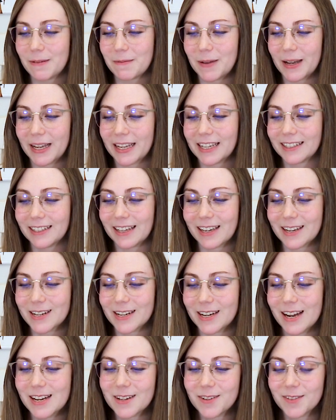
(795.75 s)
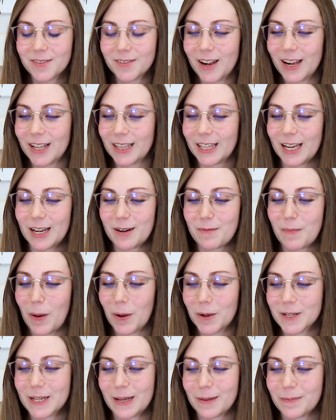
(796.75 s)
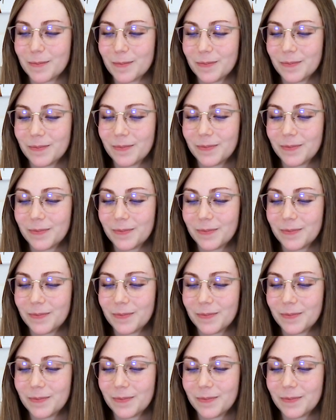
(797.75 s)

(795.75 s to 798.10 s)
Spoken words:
my collection and to finally unbox him.